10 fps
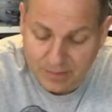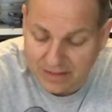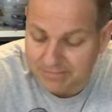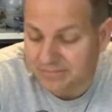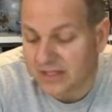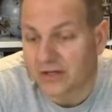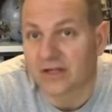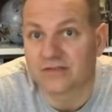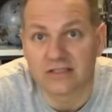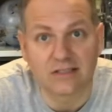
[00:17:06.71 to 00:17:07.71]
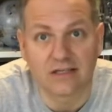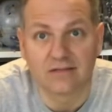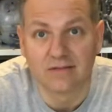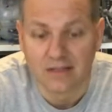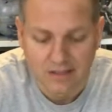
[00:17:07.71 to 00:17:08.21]
But they could have just
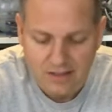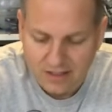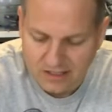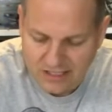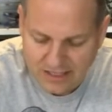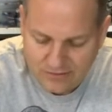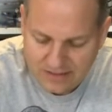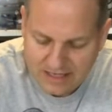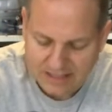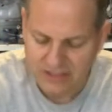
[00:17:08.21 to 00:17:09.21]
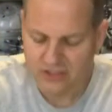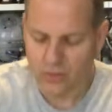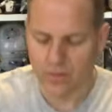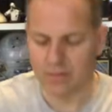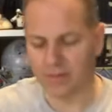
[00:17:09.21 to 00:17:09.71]
done a change with that. I just
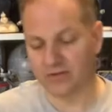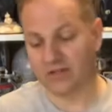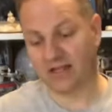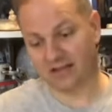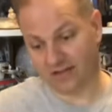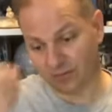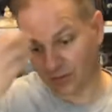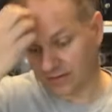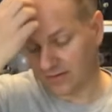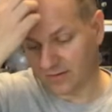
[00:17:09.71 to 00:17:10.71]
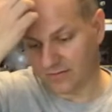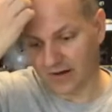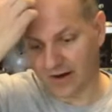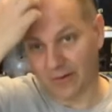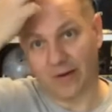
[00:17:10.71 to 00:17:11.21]
don't remember seeing this one. This is a
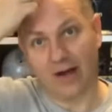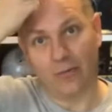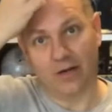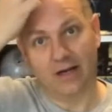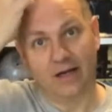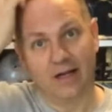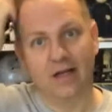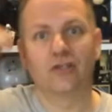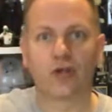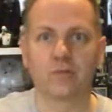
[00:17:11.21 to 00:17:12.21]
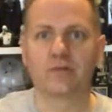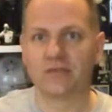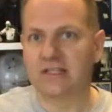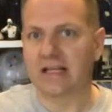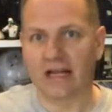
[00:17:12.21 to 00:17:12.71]
very rare one in terms of
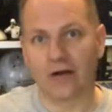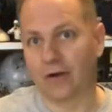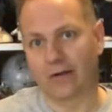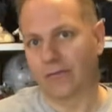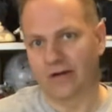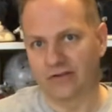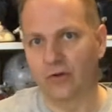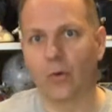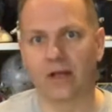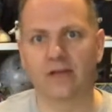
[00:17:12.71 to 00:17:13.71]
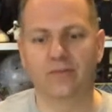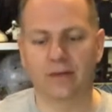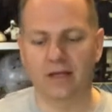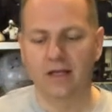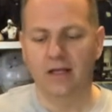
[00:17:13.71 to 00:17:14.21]
seeing it. I don't know how rare the toy is,
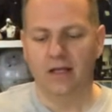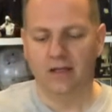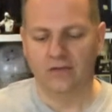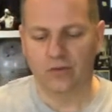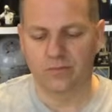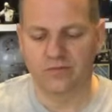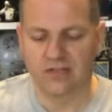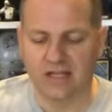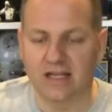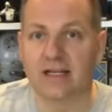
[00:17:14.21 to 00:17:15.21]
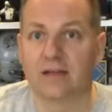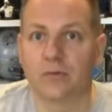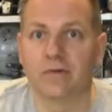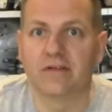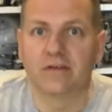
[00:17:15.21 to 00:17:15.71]
but in terms of seeing it in the
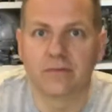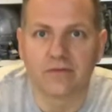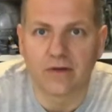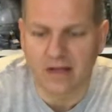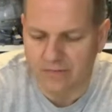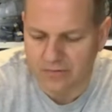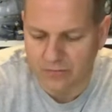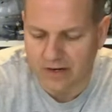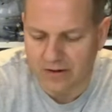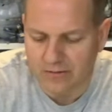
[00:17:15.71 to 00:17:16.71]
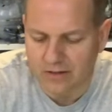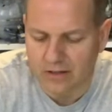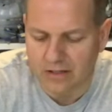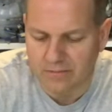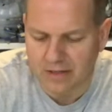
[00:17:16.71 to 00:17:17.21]
movies, it was it was rare,
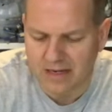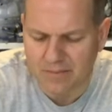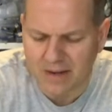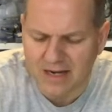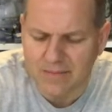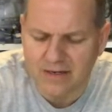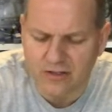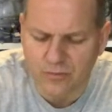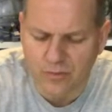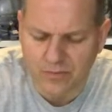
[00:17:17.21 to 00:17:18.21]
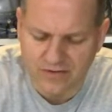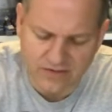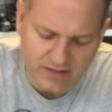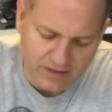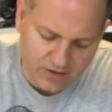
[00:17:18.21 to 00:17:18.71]
and, and it might have been a little more
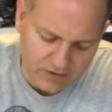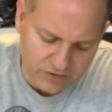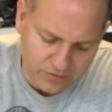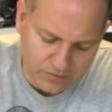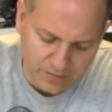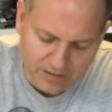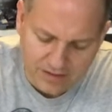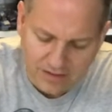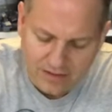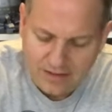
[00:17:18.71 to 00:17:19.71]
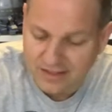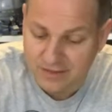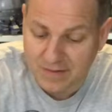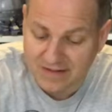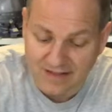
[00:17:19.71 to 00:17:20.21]
present in the cartoons. But it's
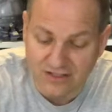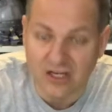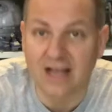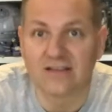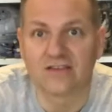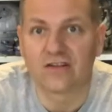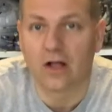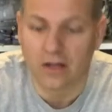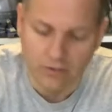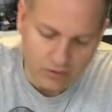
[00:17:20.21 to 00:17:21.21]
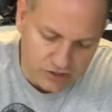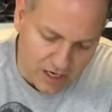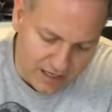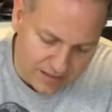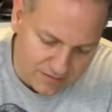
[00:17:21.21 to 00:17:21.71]
just basically a giant slug or a
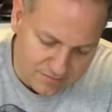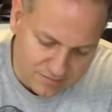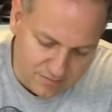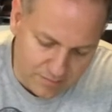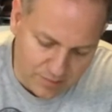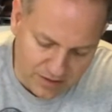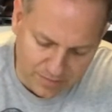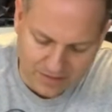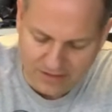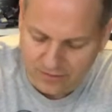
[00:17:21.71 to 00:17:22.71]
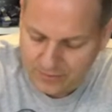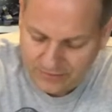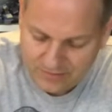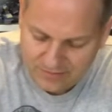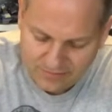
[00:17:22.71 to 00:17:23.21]
giant millipede
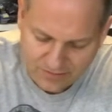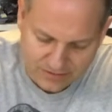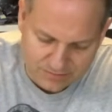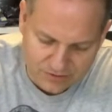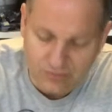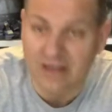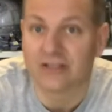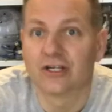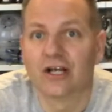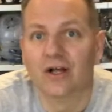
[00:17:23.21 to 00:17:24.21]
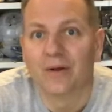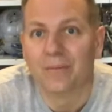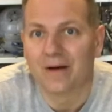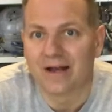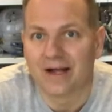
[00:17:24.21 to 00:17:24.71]
almost. It's very strange.
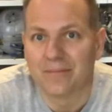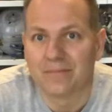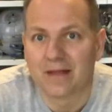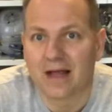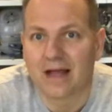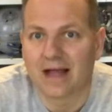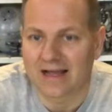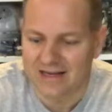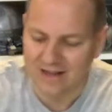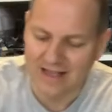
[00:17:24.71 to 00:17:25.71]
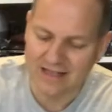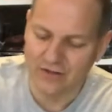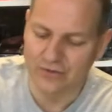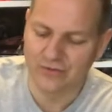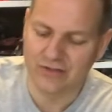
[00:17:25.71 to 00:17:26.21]
But um, I, I kind of like it
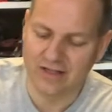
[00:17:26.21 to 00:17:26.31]
loose.